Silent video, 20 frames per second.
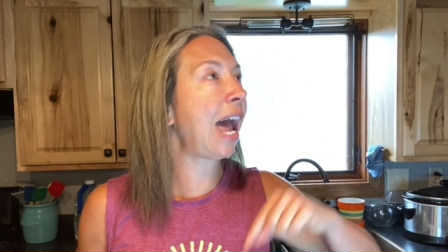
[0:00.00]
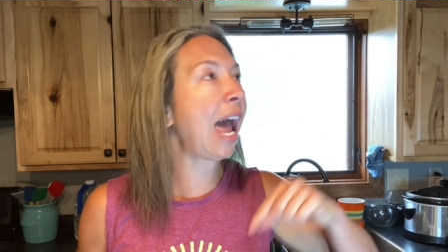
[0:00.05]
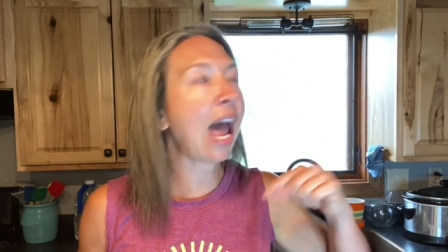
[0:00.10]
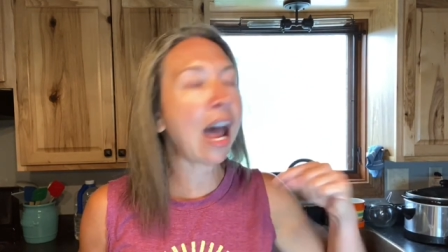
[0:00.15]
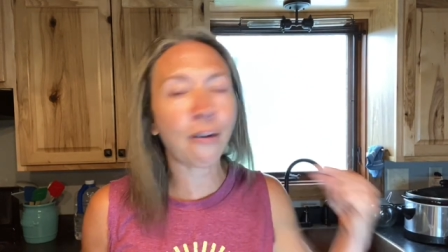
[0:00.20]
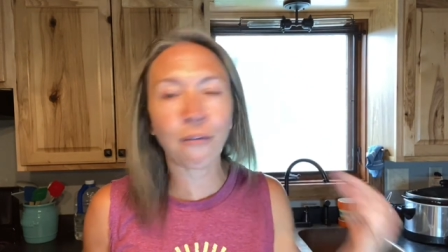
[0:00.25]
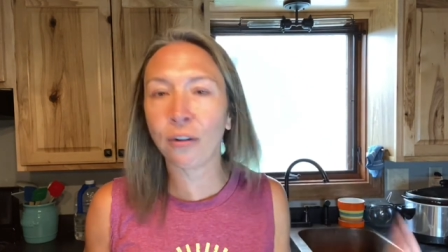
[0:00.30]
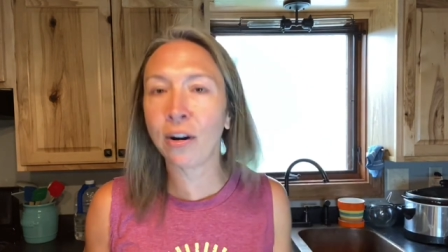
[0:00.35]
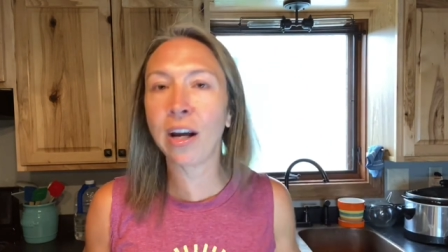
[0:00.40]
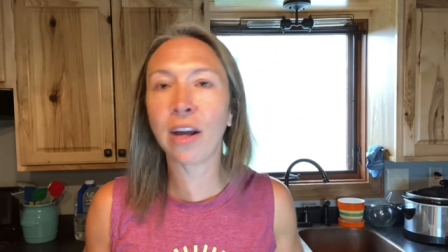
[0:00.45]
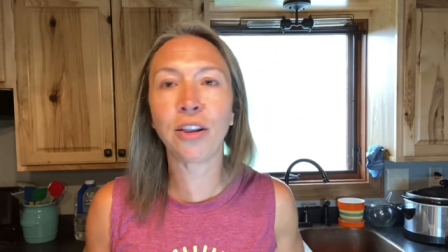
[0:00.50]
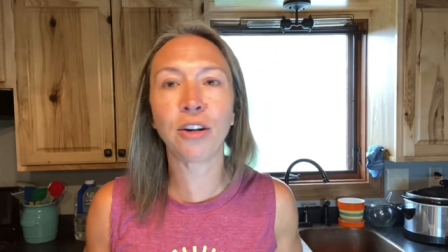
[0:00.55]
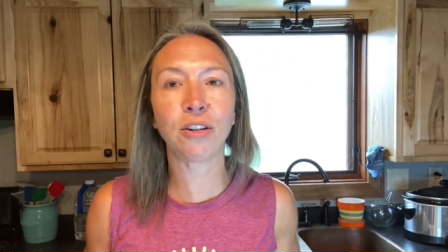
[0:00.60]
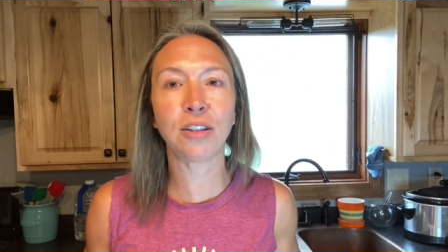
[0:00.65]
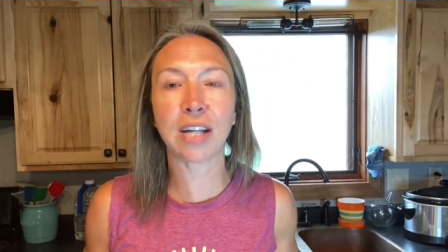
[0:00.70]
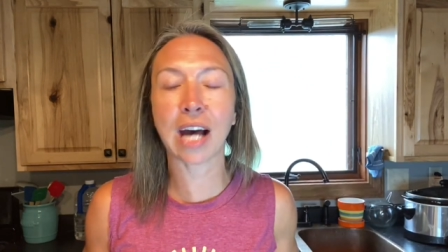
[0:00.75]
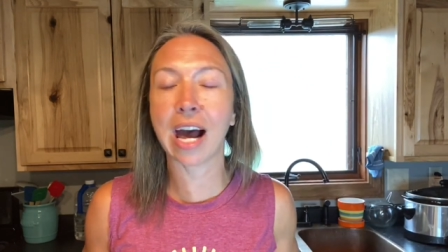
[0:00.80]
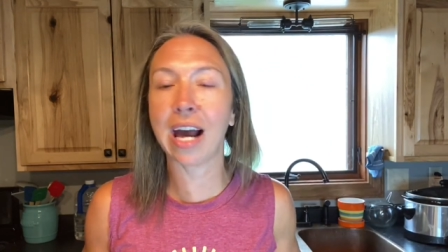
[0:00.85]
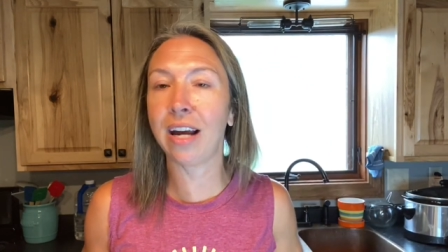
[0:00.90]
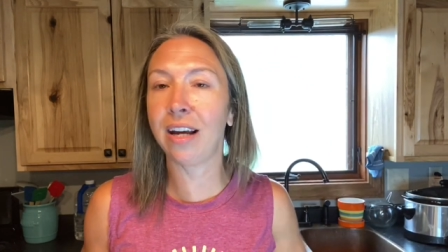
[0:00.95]
every other
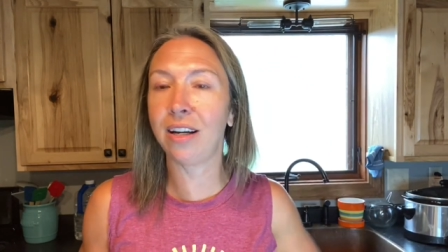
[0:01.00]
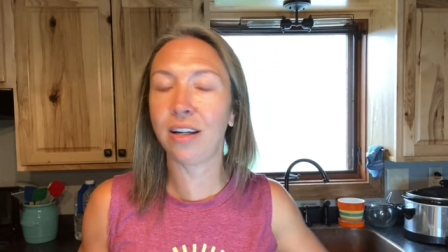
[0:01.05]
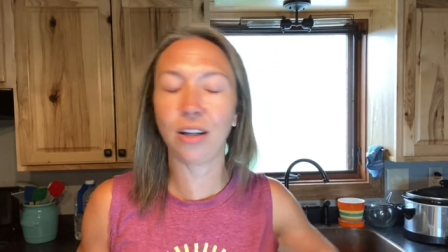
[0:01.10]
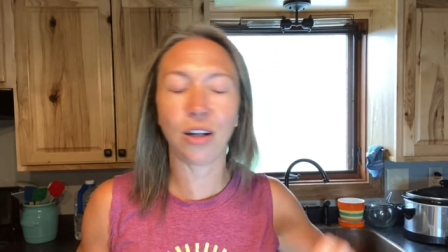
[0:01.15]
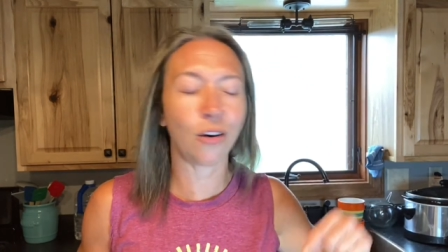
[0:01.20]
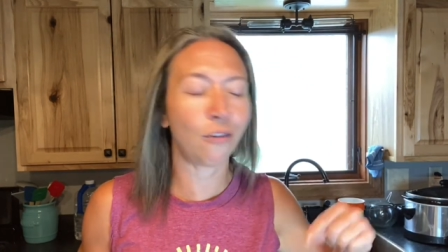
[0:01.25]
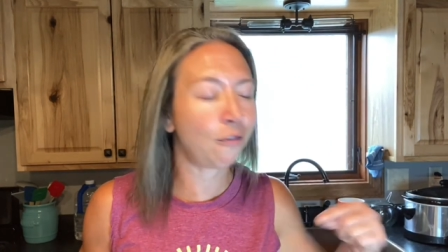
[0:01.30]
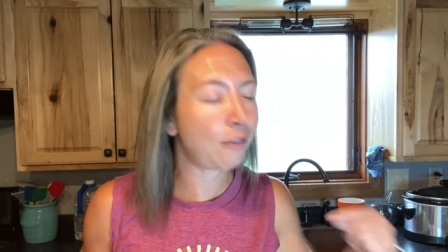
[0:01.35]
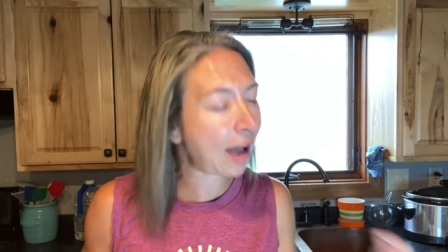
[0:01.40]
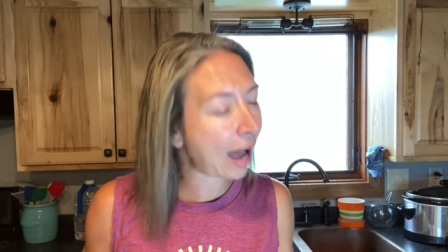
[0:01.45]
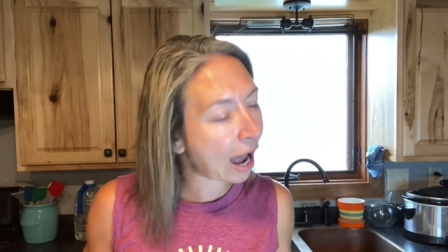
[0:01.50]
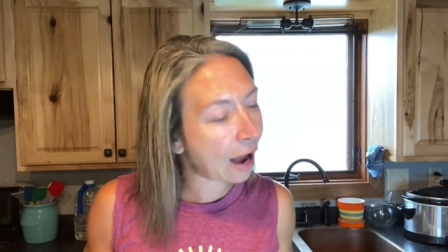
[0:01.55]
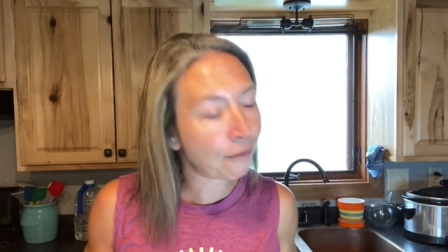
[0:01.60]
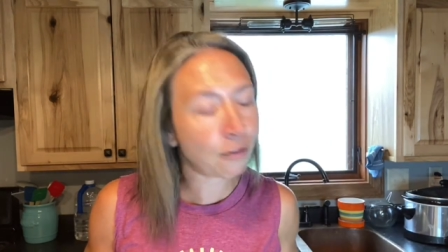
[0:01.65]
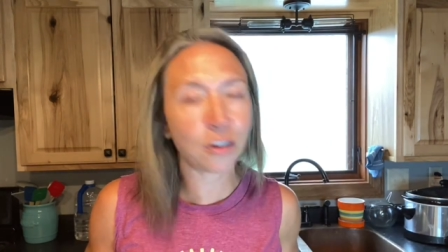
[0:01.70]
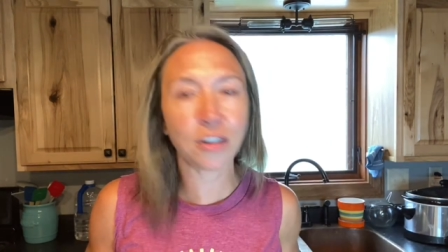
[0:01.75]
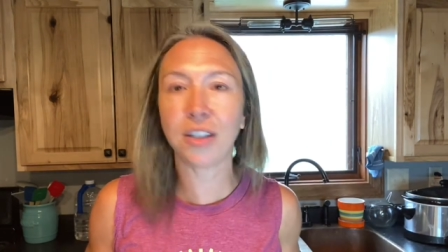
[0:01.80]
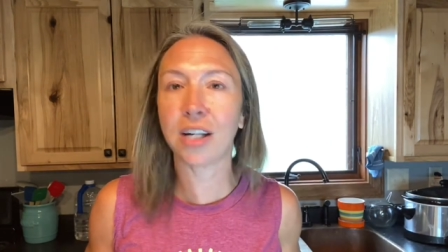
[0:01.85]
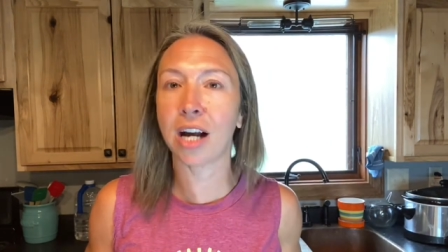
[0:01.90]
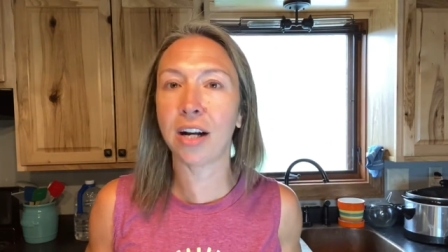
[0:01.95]
diet you've
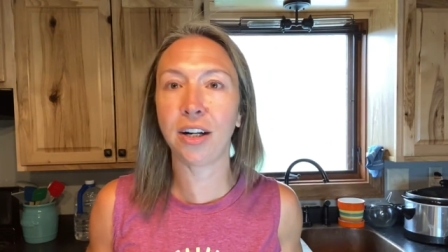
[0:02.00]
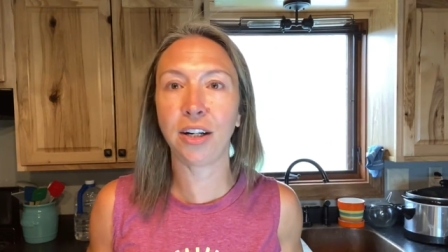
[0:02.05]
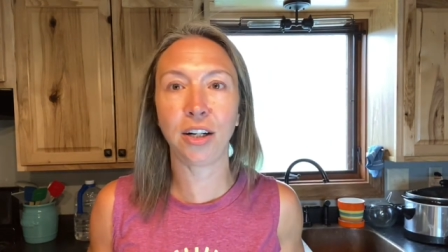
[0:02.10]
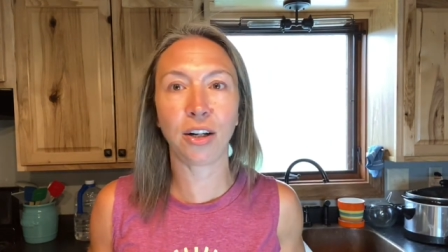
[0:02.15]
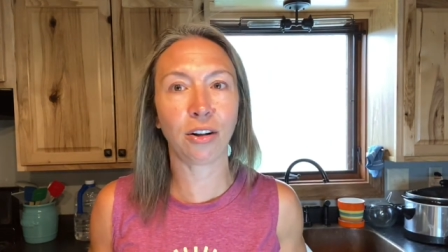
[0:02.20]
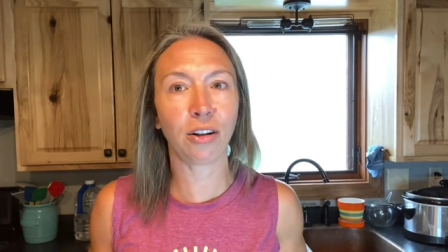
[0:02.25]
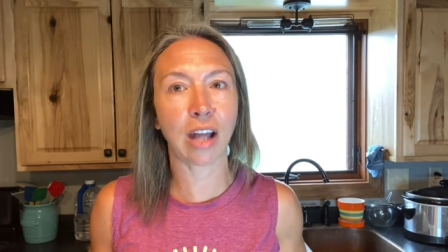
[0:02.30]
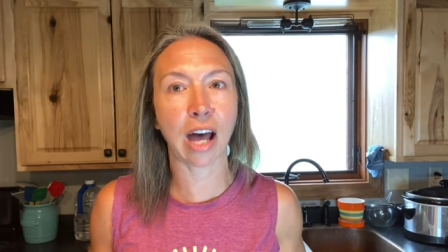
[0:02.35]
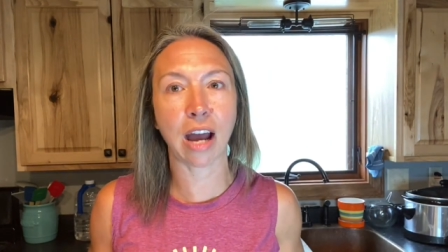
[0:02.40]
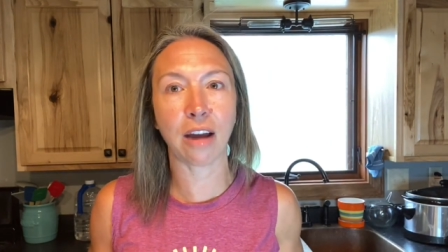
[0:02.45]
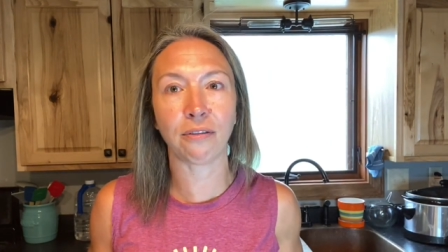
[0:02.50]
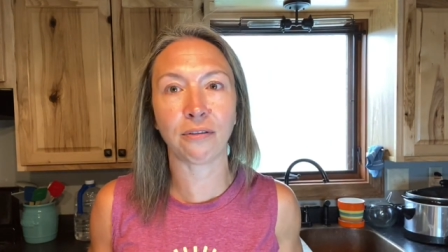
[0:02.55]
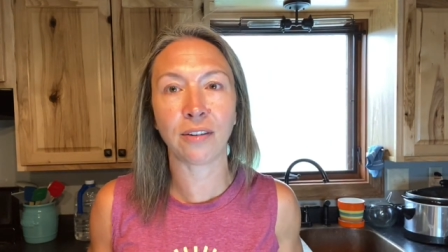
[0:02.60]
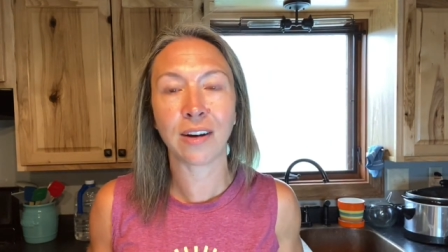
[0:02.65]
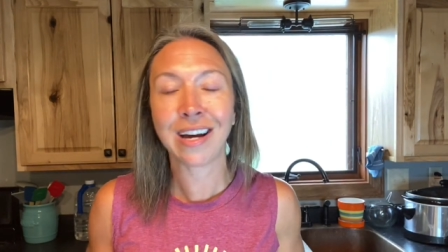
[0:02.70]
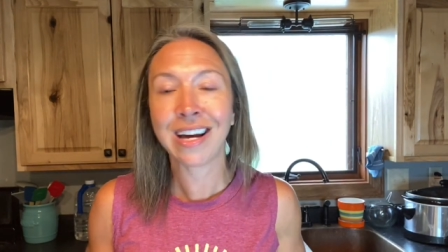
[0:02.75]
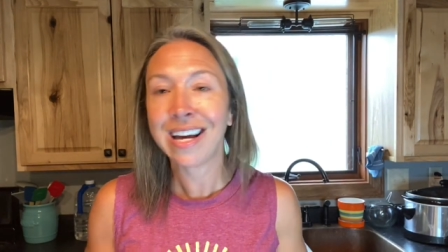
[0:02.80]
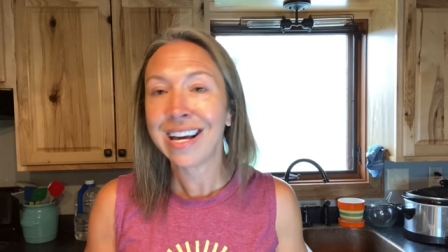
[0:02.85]
ever done in your life.